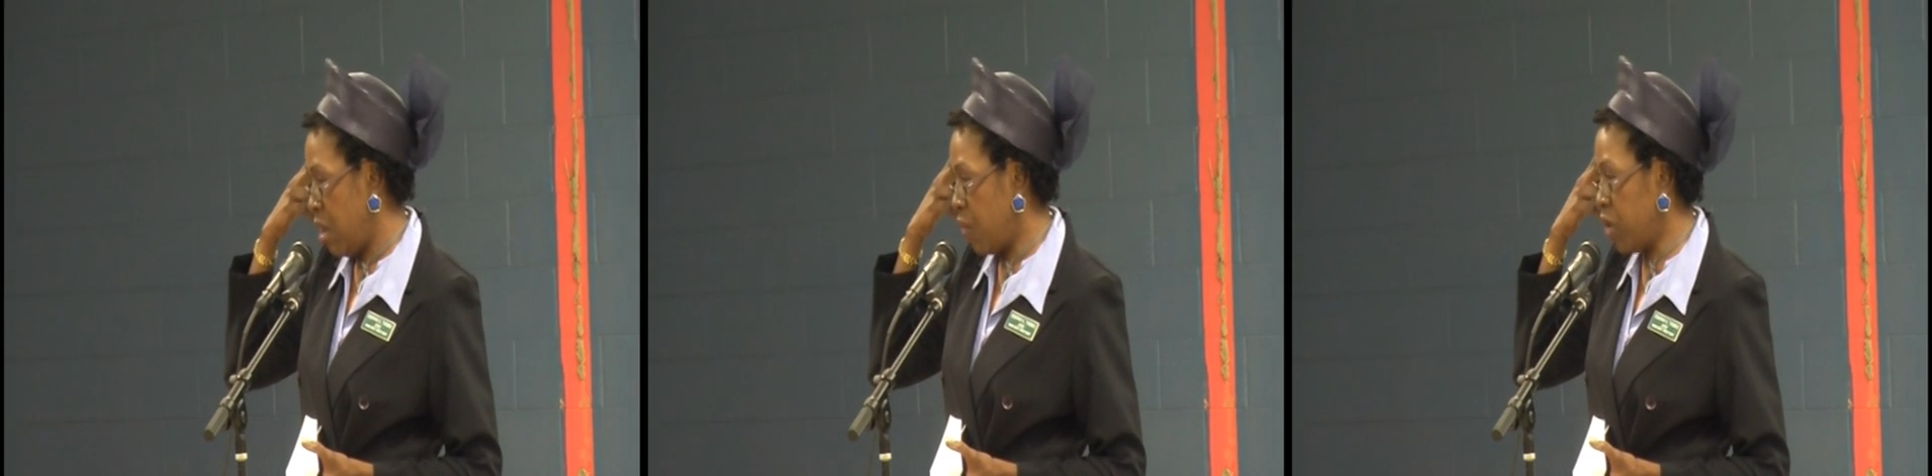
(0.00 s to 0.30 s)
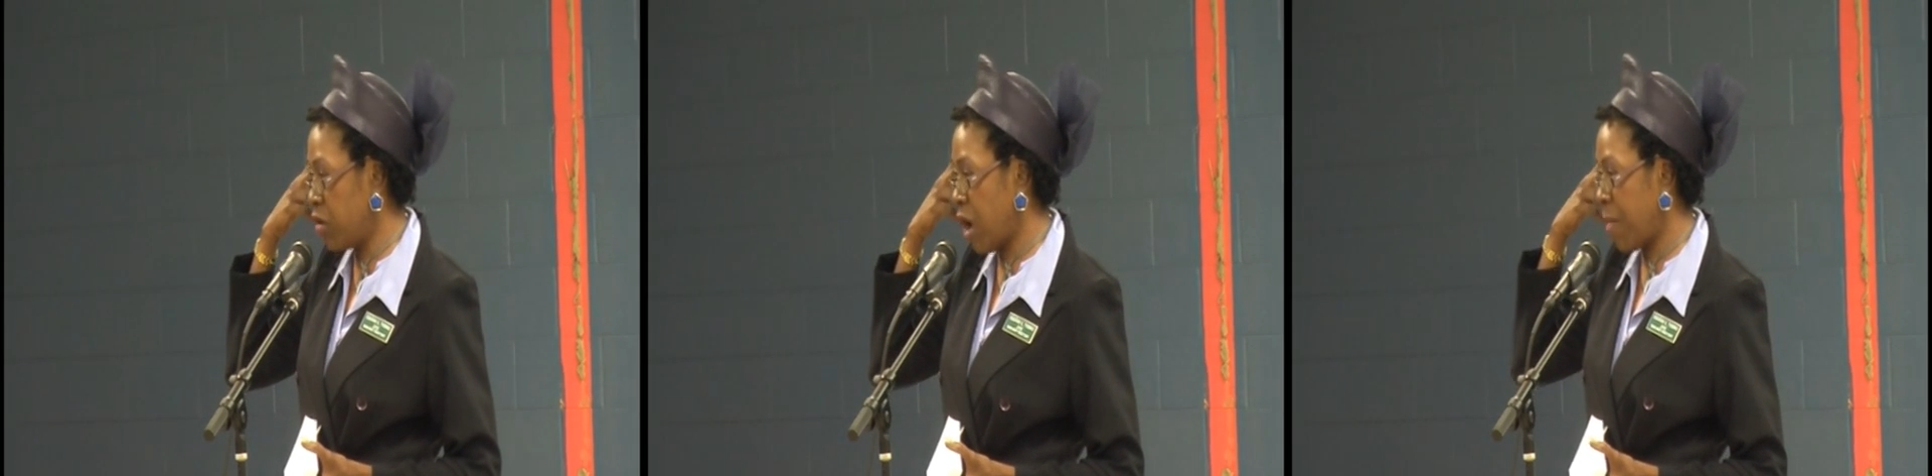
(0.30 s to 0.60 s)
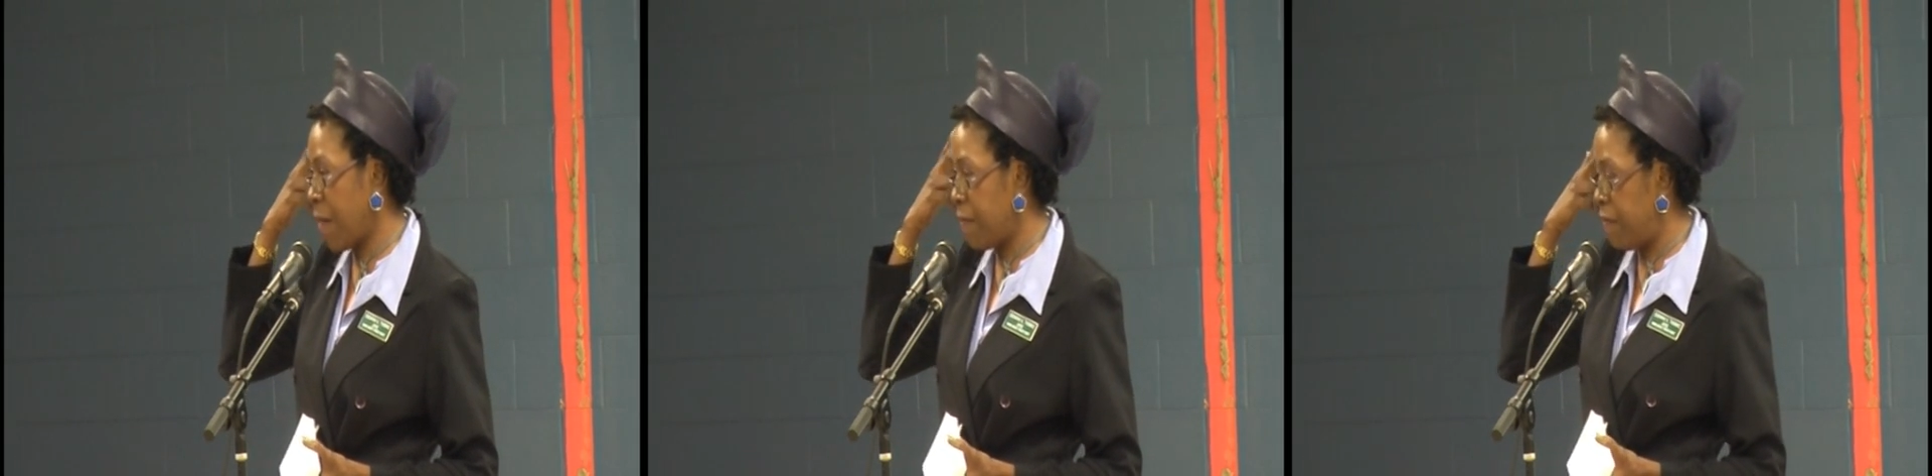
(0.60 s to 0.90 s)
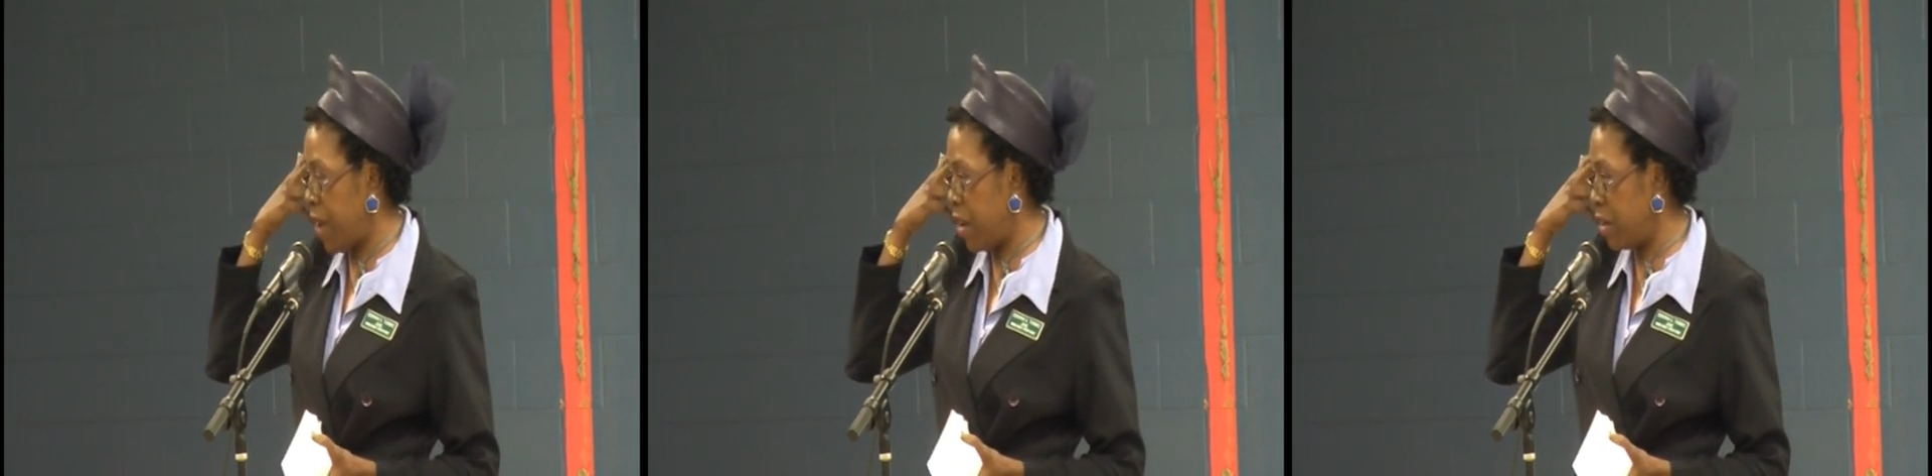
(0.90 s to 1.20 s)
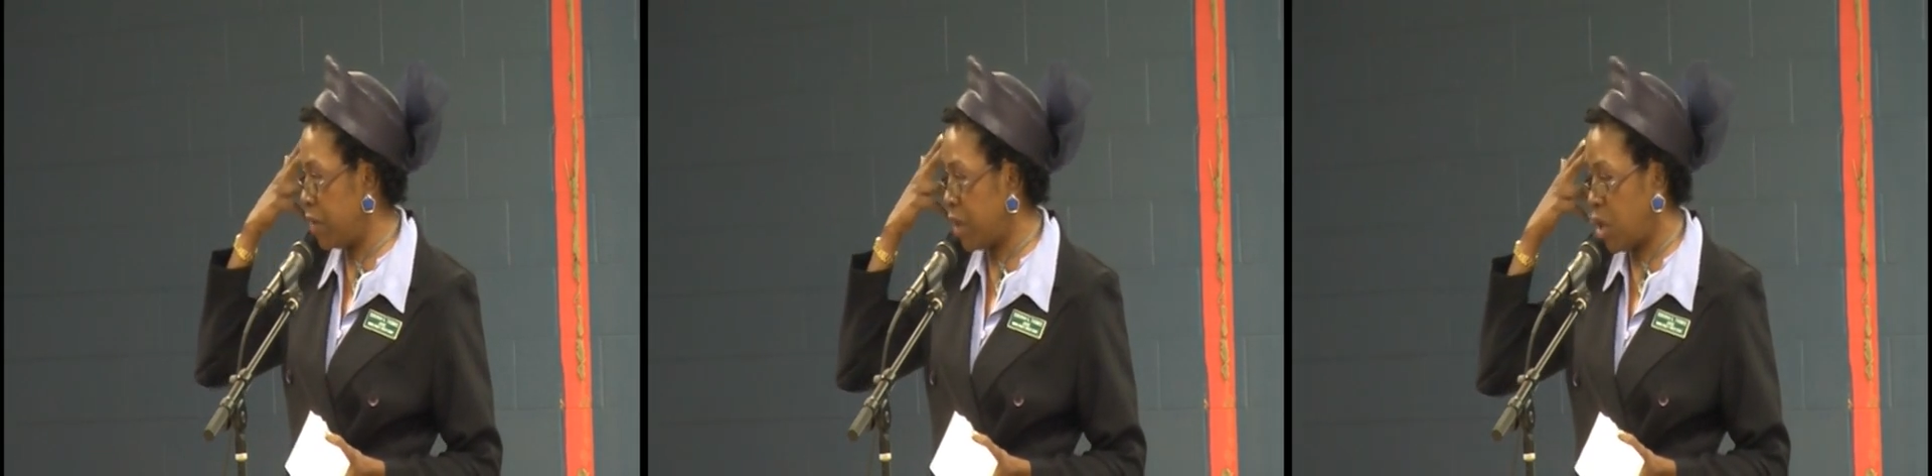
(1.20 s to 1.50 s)
when you talk about
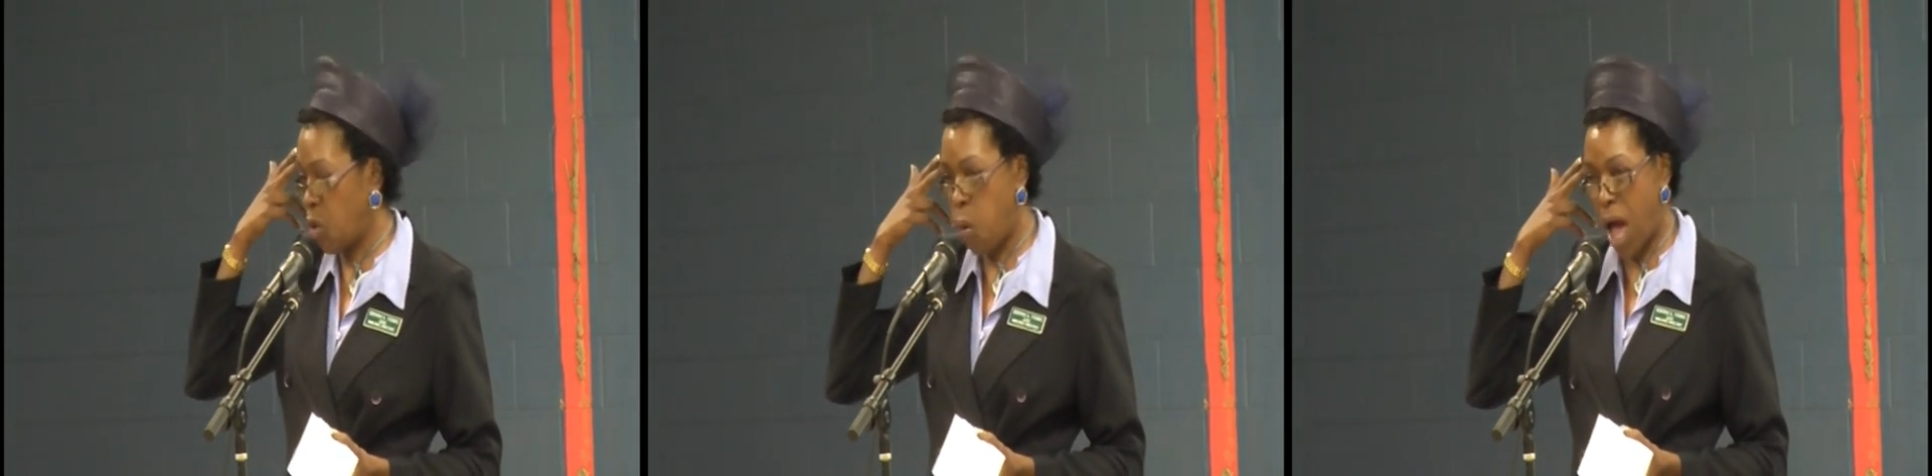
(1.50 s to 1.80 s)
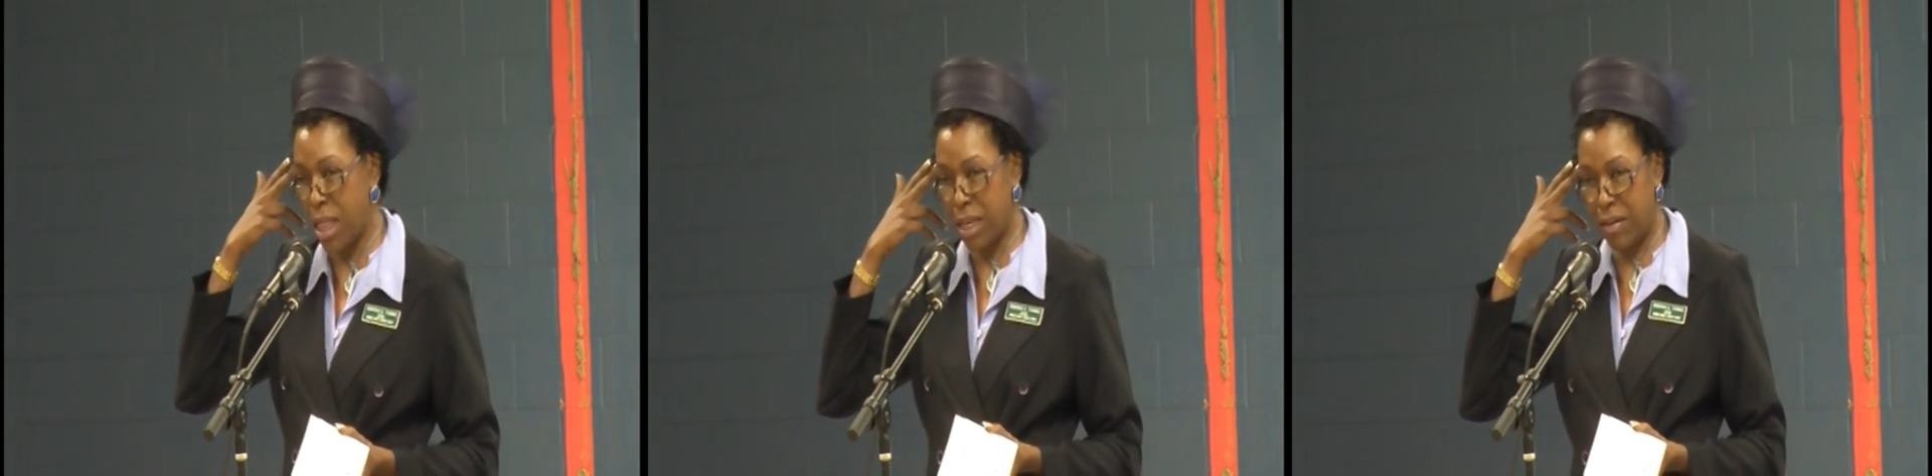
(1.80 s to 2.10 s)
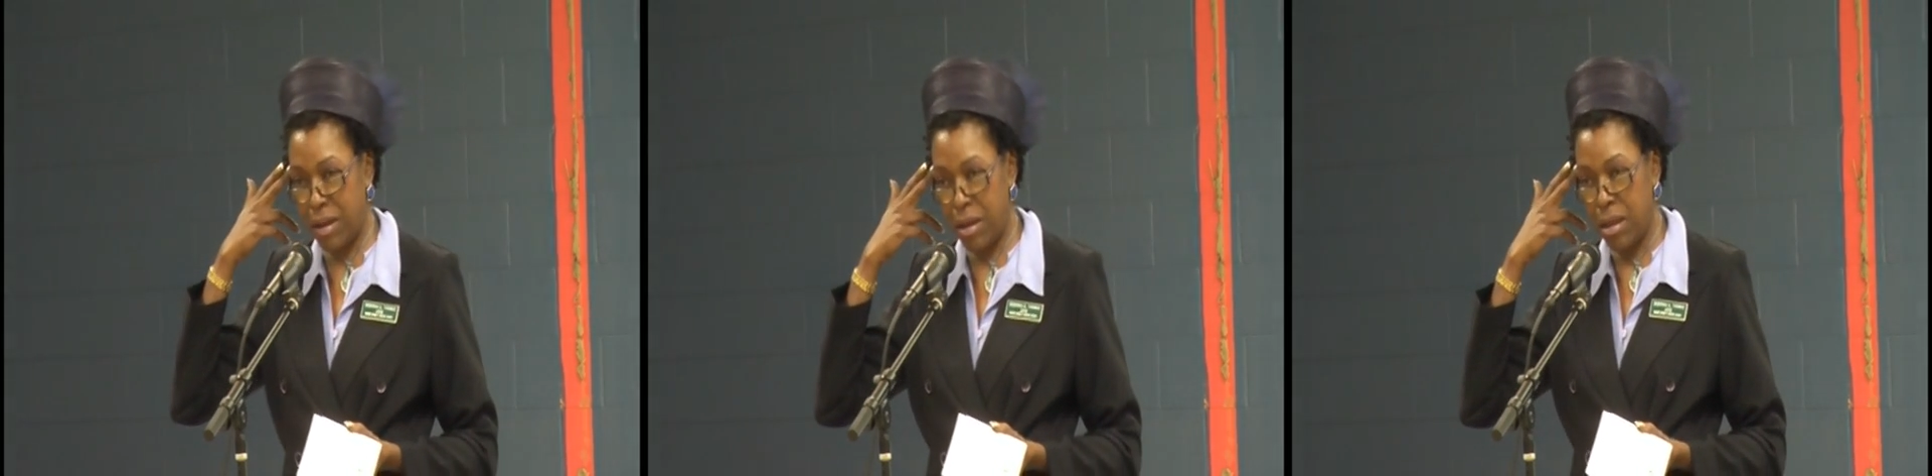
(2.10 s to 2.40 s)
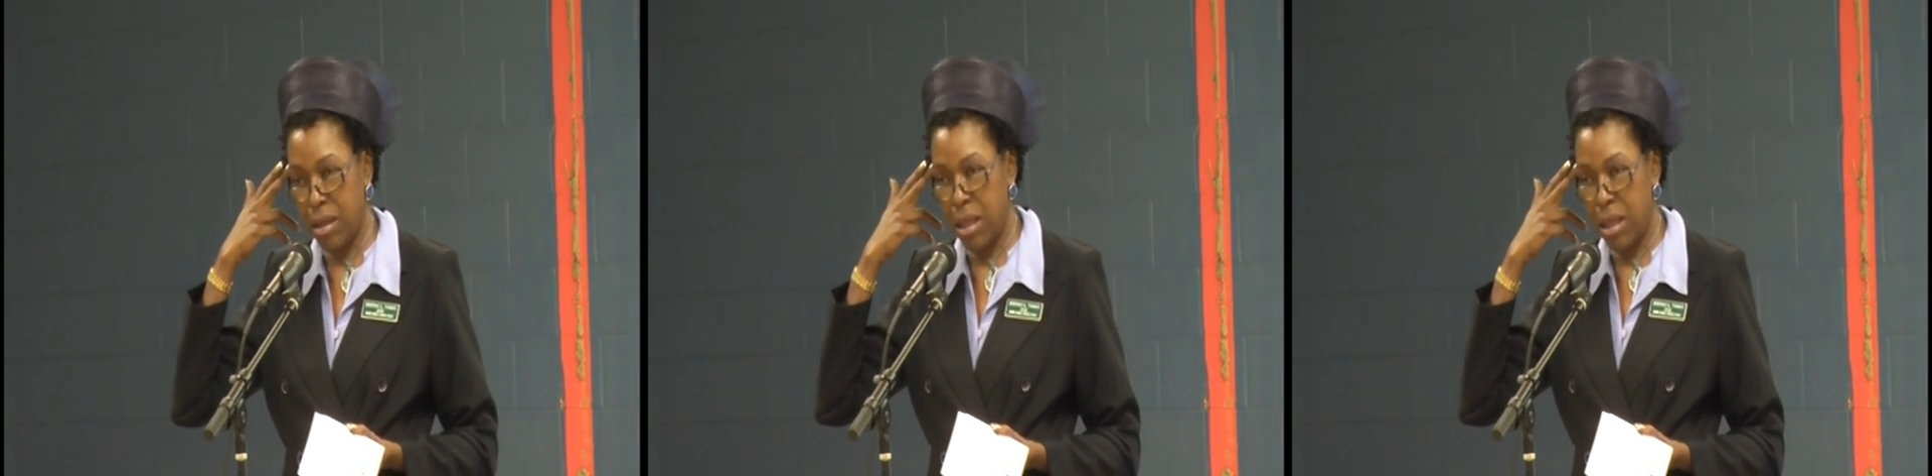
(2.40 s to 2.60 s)
fairness and equality,